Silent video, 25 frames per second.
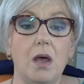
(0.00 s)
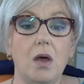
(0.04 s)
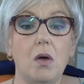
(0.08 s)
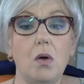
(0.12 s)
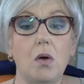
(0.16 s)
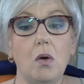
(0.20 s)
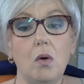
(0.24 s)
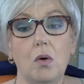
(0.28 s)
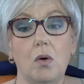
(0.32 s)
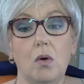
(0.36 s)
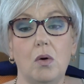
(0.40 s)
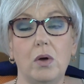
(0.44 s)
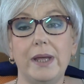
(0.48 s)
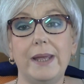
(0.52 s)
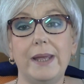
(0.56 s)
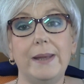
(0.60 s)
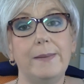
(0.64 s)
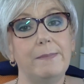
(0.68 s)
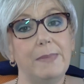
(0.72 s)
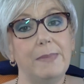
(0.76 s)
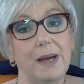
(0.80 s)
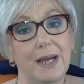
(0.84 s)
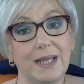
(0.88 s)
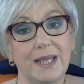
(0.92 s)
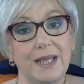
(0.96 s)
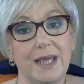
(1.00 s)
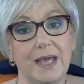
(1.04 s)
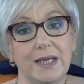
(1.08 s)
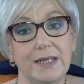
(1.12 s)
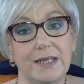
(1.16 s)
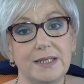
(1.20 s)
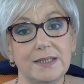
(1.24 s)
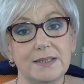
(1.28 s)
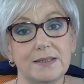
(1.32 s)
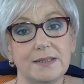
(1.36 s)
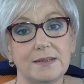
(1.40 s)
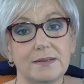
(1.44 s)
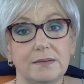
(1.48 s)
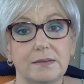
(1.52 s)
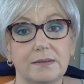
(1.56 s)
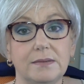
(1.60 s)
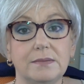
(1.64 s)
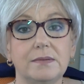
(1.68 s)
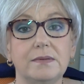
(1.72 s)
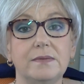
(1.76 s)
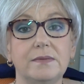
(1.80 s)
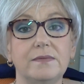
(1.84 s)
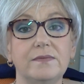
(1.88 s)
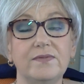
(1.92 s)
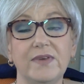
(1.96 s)
or in my case,
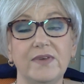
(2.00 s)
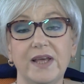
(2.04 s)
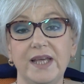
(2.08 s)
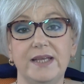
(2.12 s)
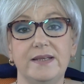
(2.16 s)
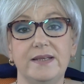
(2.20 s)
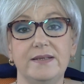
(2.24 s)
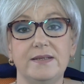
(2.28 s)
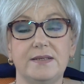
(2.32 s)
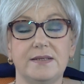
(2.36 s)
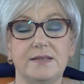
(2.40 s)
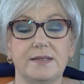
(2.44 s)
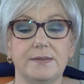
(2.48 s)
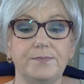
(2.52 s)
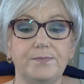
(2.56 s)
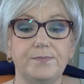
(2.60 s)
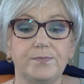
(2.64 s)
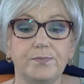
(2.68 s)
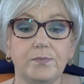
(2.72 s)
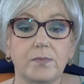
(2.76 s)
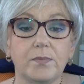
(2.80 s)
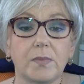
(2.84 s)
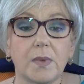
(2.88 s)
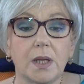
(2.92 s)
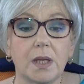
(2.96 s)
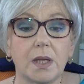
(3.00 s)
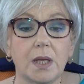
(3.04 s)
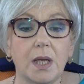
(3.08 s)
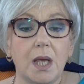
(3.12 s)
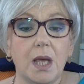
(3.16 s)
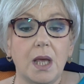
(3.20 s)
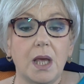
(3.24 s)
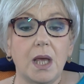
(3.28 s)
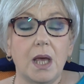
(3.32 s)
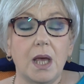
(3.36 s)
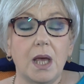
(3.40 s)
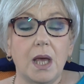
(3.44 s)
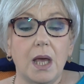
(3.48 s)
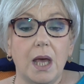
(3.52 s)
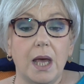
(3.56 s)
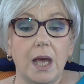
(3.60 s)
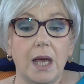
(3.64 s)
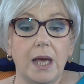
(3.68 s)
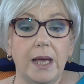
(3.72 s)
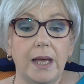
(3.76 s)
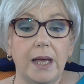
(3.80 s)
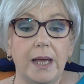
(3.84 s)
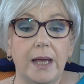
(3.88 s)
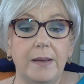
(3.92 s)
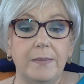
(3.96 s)
veins.
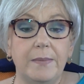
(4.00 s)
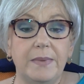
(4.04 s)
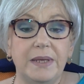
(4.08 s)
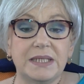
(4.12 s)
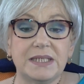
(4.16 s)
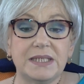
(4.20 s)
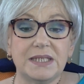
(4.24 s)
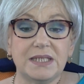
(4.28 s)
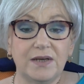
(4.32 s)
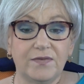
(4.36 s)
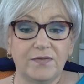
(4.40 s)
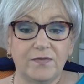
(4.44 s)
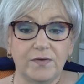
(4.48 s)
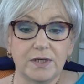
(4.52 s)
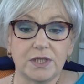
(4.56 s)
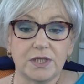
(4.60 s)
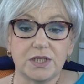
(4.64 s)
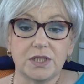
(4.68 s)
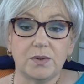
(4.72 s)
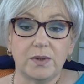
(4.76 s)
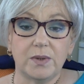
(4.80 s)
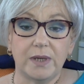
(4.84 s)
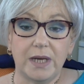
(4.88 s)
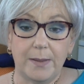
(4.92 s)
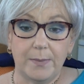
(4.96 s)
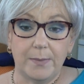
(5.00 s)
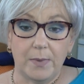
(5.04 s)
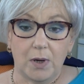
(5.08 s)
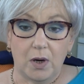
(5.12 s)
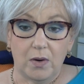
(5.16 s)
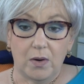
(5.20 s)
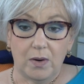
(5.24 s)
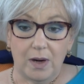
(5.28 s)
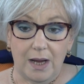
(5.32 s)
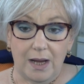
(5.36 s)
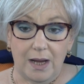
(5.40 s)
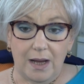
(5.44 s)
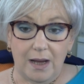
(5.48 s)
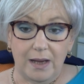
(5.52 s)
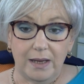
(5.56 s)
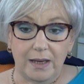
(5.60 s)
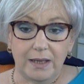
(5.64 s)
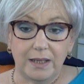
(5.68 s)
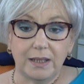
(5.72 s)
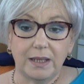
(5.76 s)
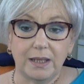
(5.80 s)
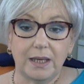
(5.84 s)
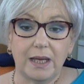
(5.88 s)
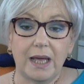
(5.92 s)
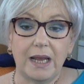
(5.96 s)
It's different to an
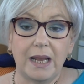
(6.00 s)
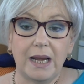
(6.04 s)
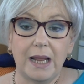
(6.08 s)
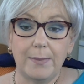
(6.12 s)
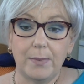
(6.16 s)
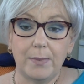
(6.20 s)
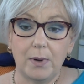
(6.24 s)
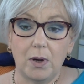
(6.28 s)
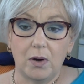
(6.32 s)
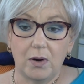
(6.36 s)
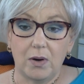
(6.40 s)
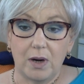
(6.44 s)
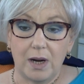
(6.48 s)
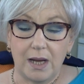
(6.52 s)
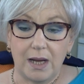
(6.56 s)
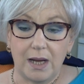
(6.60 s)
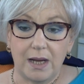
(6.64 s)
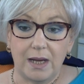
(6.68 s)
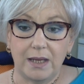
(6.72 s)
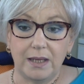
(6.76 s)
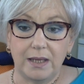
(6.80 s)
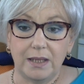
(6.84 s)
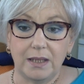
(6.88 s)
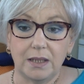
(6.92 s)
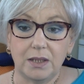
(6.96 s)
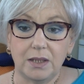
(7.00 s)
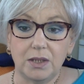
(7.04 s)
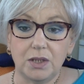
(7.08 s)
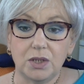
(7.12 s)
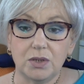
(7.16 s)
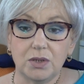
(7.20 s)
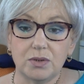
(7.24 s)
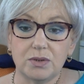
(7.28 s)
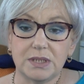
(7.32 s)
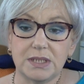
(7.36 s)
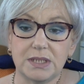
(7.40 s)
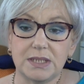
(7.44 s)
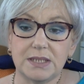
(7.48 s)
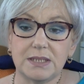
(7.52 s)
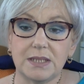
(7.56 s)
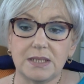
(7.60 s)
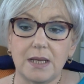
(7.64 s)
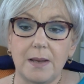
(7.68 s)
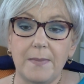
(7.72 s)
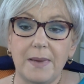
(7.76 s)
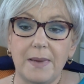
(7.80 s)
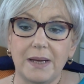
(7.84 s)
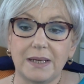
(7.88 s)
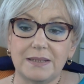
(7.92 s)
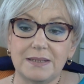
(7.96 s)
MRI. An MRI uses
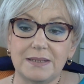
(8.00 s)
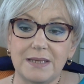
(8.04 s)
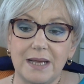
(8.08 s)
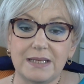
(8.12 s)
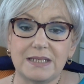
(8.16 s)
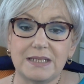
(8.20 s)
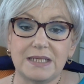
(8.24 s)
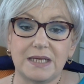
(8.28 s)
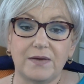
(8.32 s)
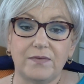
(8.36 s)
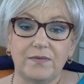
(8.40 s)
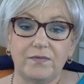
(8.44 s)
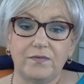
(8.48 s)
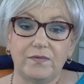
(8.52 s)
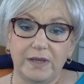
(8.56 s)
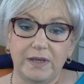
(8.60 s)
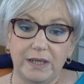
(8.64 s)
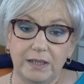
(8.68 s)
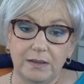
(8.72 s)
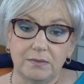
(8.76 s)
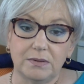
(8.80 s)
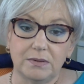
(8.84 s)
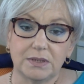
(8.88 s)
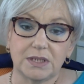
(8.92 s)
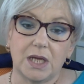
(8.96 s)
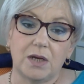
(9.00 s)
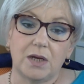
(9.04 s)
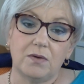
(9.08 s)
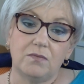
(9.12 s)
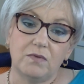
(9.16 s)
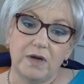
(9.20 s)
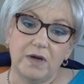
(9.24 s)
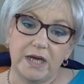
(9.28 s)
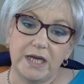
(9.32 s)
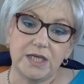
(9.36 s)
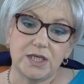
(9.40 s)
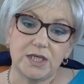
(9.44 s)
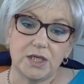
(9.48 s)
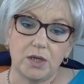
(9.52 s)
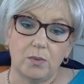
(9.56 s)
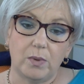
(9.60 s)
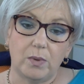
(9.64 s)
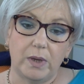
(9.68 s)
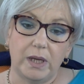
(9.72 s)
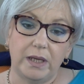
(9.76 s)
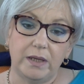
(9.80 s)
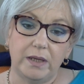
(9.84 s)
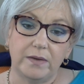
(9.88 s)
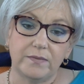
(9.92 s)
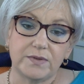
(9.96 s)
a magnetic field and radio
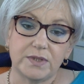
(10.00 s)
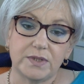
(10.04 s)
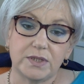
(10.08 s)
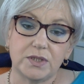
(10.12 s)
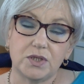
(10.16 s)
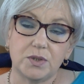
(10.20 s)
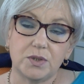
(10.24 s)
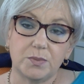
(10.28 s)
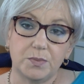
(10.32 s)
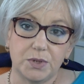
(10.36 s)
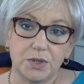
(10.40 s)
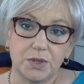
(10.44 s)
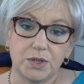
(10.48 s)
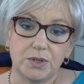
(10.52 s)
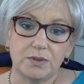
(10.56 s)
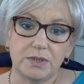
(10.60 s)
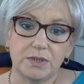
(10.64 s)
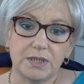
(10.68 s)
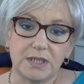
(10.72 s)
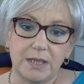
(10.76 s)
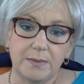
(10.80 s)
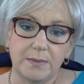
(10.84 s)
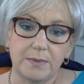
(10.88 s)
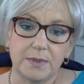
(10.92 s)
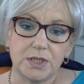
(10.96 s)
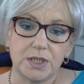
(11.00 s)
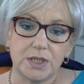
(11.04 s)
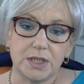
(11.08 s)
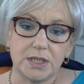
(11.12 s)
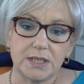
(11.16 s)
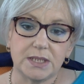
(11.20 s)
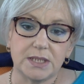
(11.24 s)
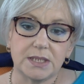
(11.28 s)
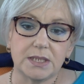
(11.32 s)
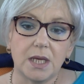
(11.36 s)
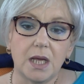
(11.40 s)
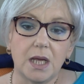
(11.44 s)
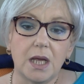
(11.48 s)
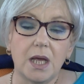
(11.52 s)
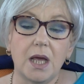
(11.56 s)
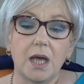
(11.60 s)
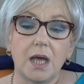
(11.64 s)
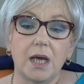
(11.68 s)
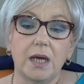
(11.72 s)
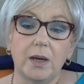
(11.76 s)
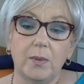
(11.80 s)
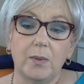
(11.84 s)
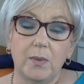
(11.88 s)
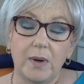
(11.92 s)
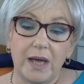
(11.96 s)
waves to produce the images,
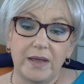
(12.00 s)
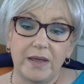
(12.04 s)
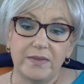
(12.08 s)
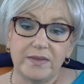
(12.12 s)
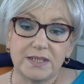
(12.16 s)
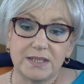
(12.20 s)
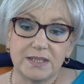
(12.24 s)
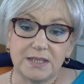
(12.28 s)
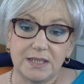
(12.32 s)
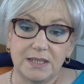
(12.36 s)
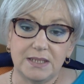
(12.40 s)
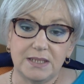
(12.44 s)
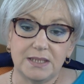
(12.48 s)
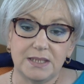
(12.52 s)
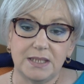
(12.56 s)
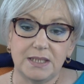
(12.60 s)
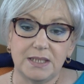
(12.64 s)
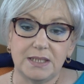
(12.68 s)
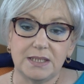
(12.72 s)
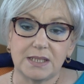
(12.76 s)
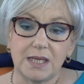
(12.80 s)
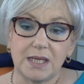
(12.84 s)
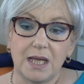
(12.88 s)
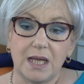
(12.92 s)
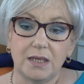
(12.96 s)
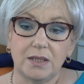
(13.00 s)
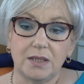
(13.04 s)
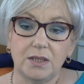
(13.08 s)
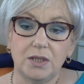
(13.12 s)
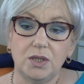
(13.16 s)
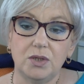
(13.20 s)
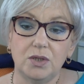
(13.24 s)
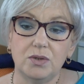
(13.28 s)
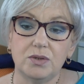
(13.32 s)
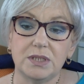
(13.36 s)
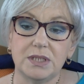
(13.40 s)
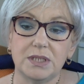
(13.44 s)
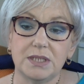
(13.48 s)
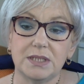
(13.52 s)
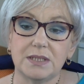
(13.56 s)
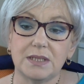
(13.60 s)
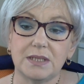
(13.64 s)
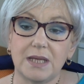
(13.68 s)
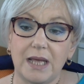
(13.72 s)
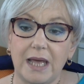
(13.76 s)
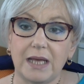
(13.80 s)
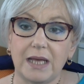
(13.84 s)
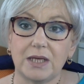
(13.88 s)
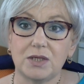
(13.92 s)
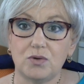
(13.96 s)
where the CT scan uses
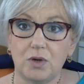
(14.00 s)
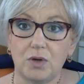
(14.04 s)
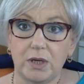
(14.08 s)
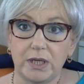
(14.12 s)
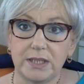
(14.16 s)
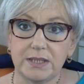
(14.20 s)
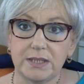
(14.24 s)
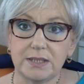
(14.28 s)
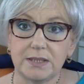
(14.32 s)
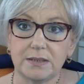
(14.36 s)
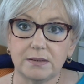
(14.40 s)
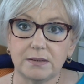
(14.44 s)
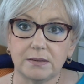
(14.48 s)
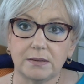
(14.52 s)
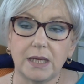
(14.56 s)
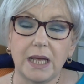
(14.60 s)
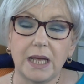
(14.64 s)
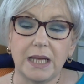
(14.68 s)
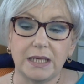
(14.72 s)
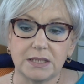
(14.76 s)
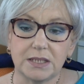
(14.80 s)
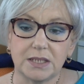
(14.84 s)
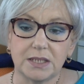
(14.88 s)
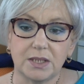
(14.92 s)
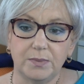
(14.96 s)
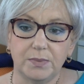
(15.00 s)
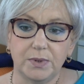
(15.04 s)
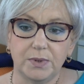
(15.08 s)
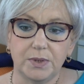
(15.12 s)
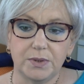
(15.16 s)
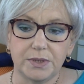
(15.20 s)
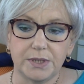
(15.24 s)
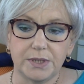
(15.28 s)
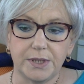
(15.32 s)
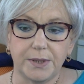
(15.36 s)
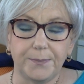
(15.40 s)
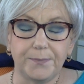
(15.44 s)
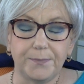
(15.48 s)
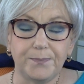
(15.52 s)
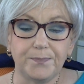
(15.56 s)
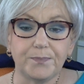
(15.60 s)
X-rays and computer.